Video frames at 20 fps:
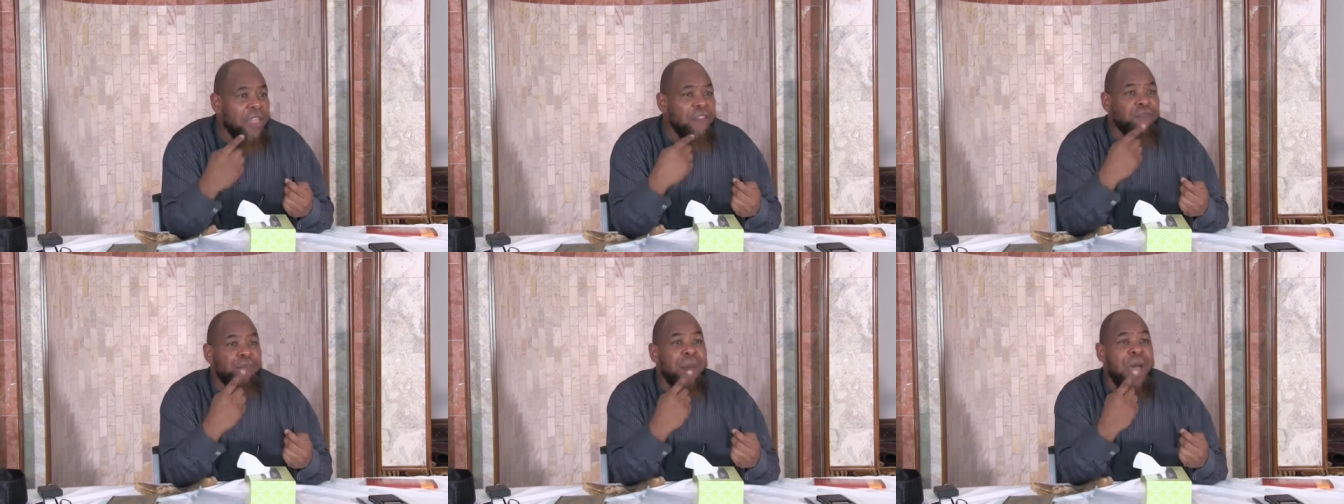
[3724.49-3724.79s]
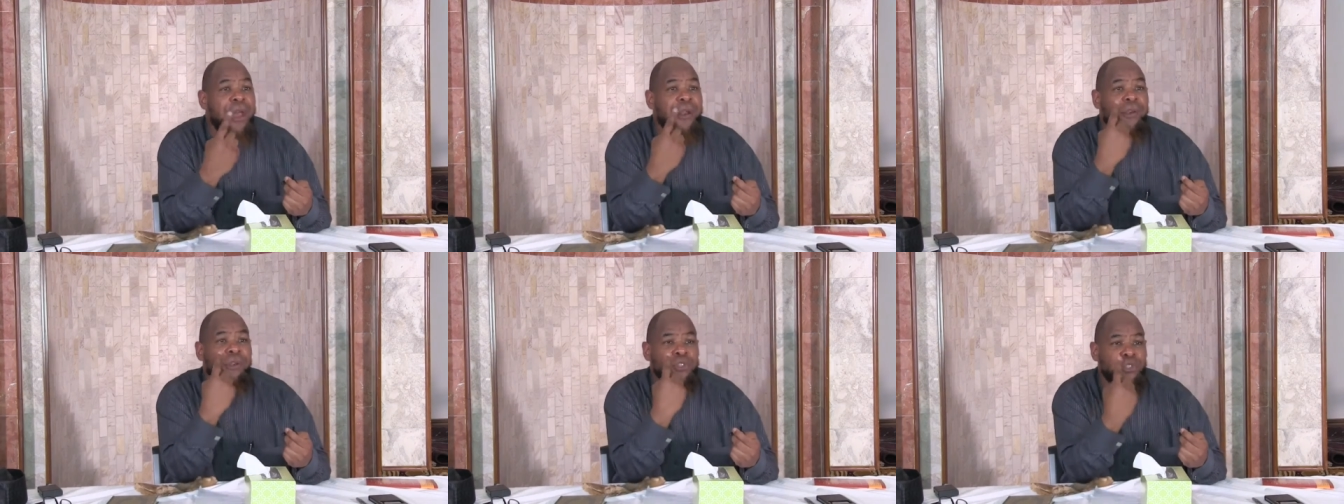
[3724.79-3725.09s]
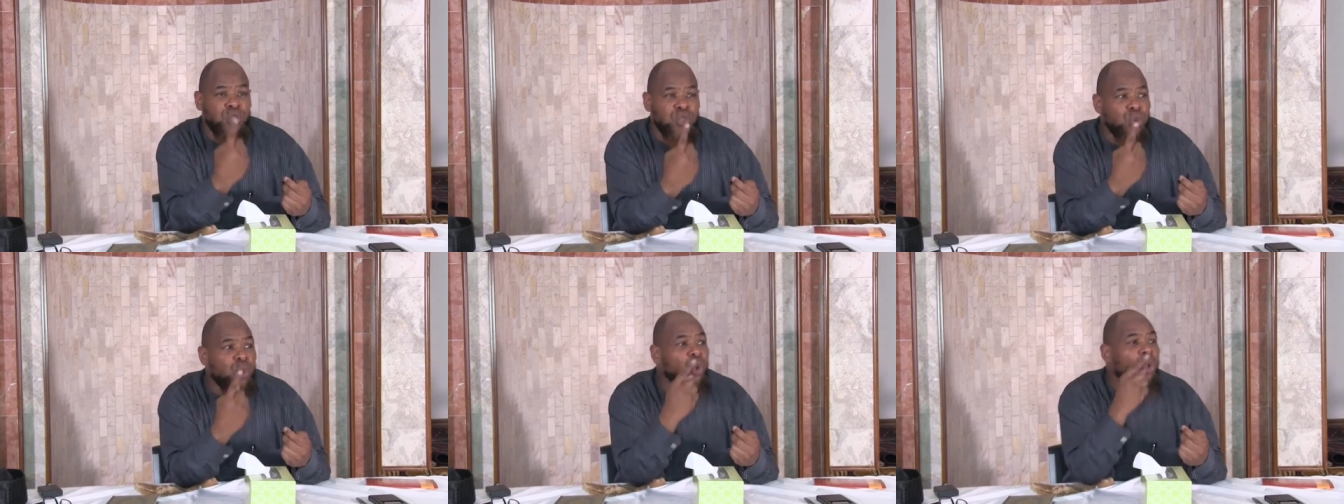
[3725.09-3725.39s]
If my
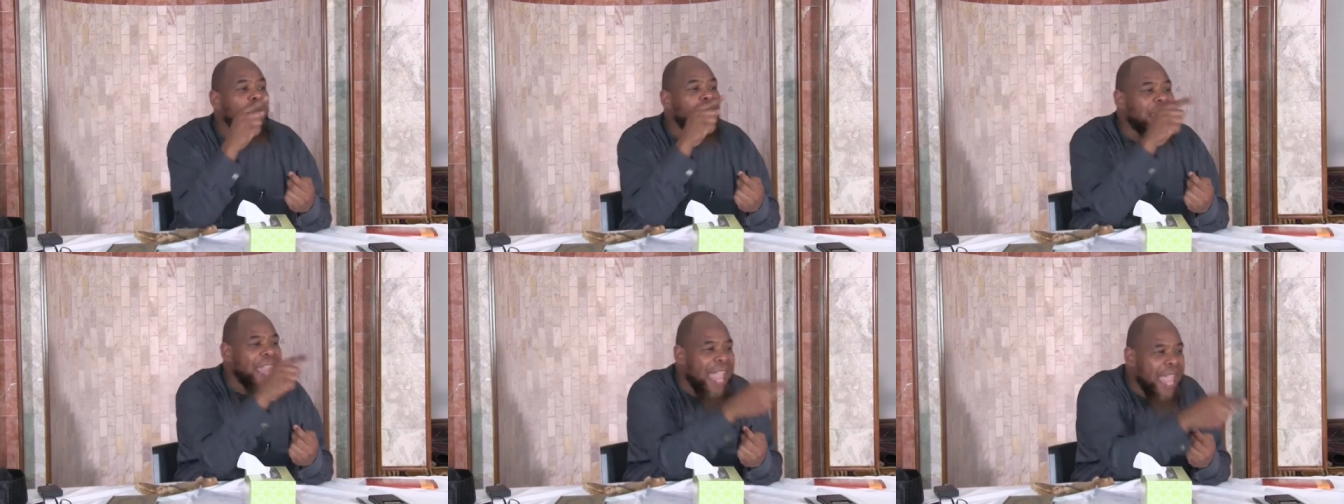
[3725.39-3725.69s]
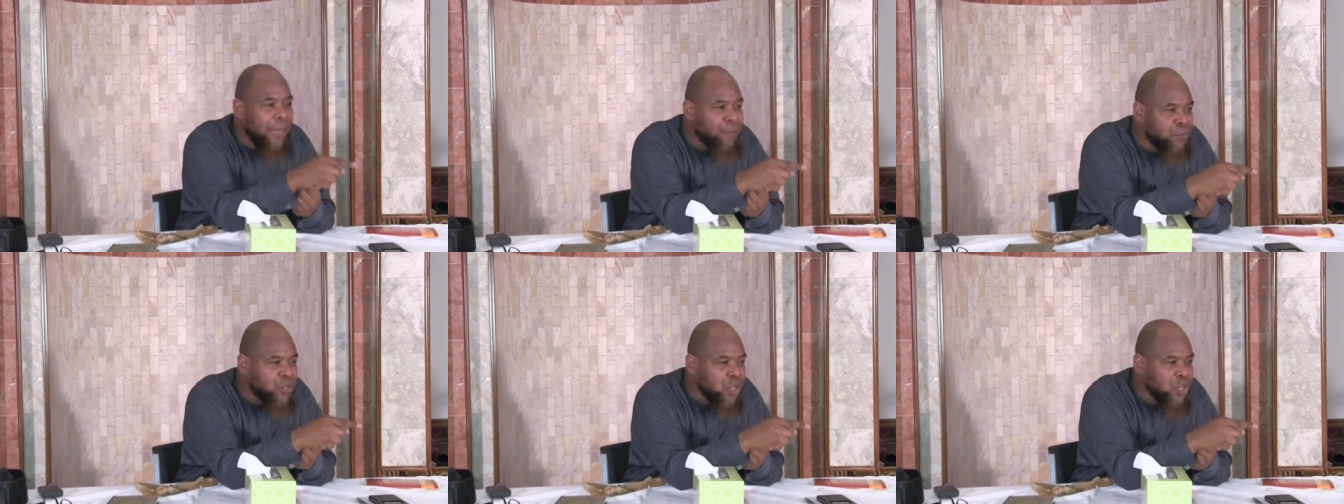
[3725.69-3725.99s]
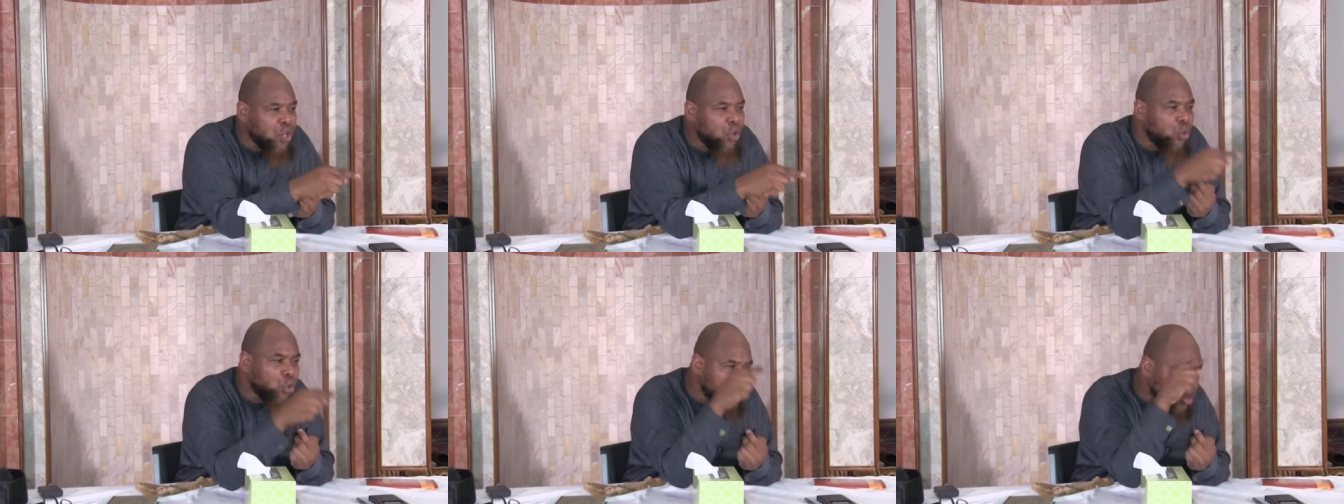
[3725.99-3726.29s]
Rasul came
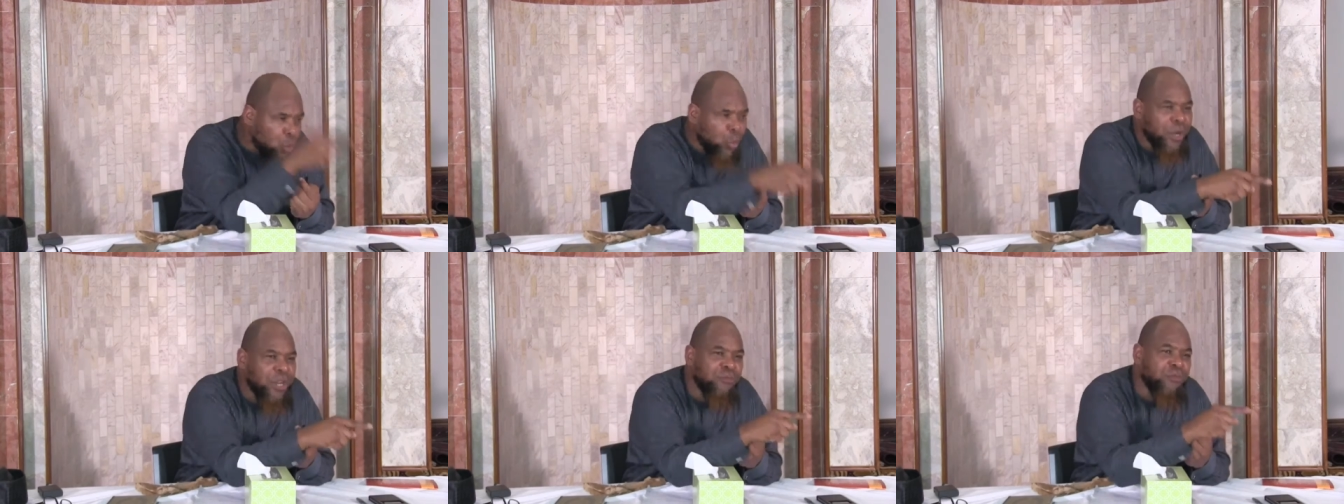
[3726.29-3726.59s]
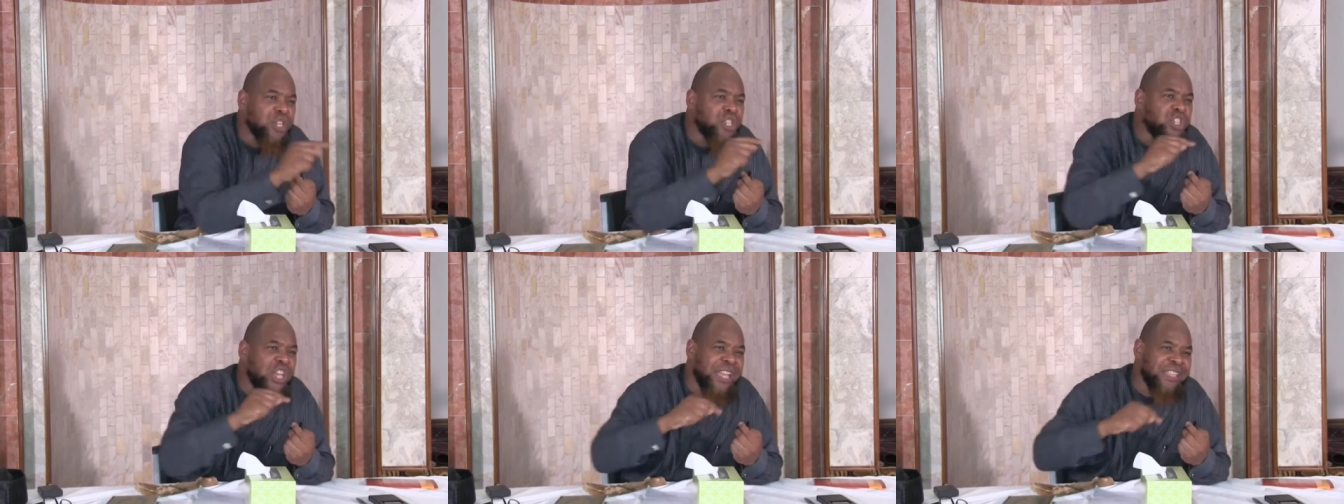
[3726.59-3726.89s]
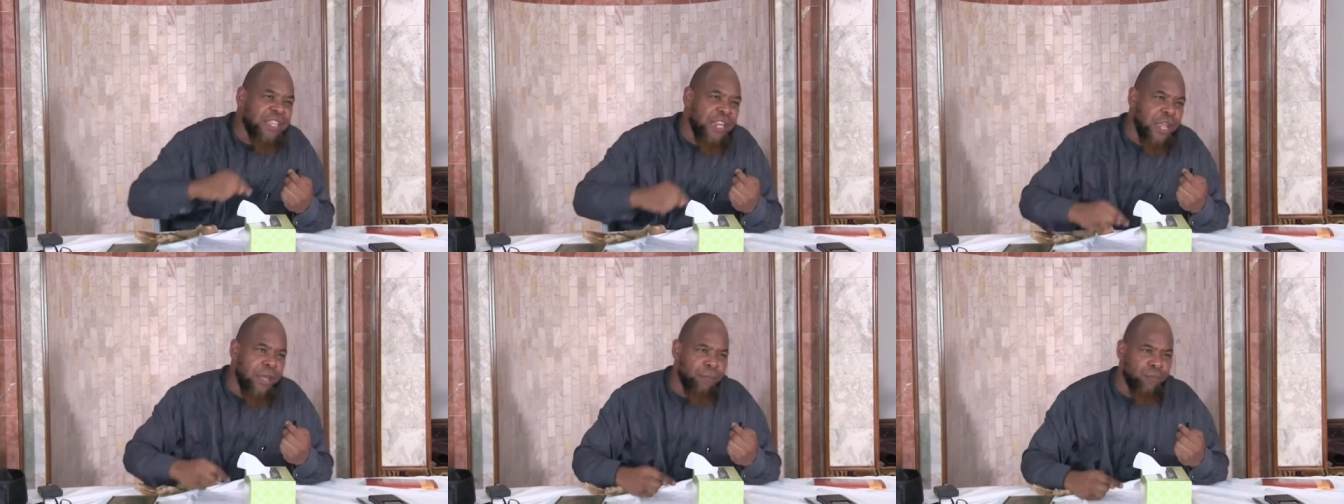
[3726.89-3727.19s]
to you, you would have
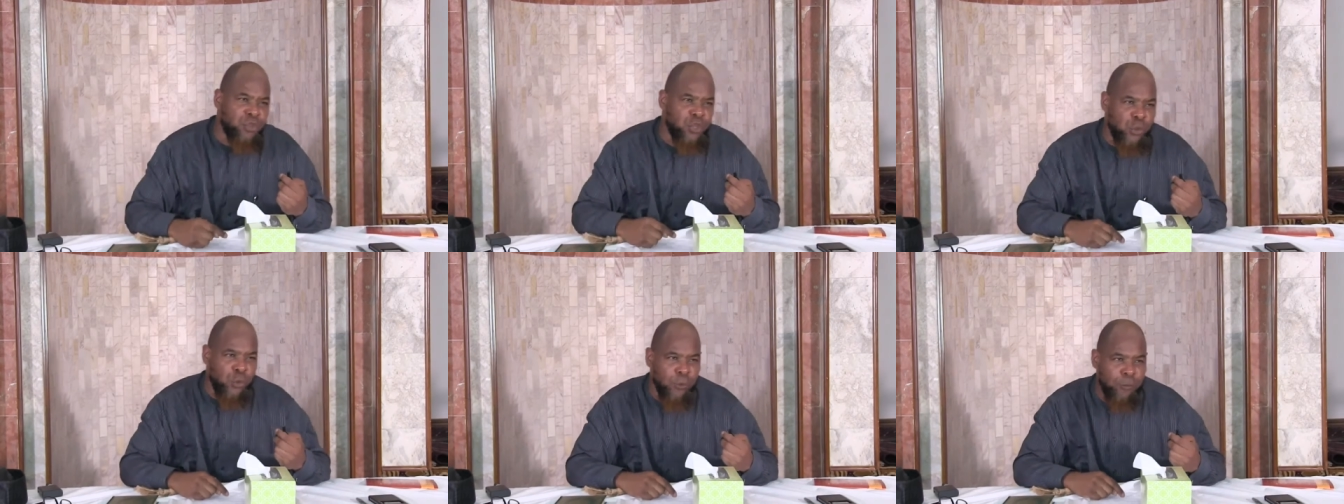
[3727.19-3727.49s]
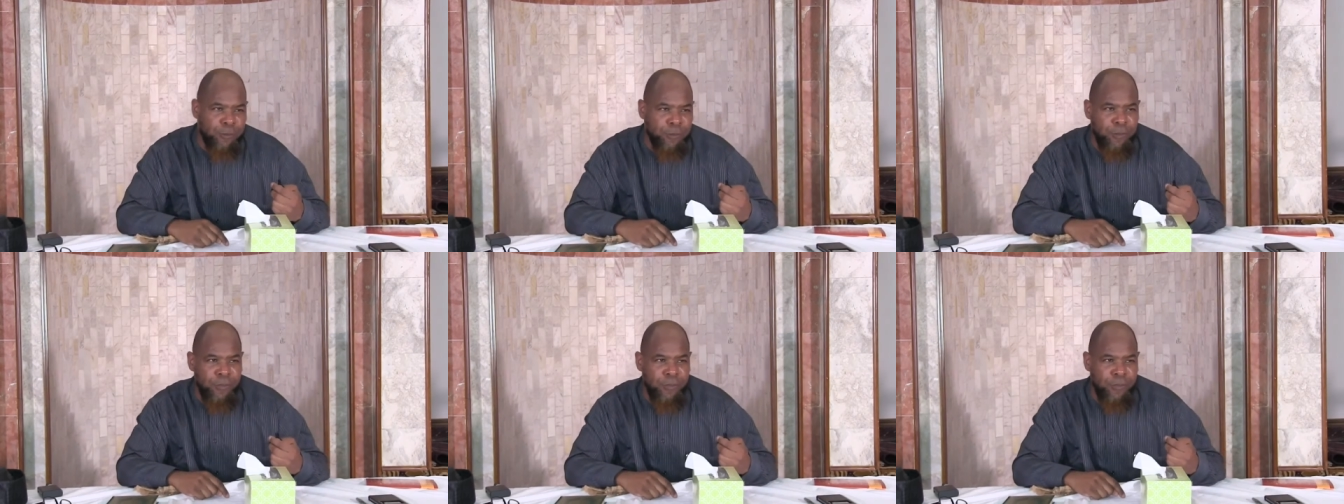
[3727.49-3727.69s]
rejected him too.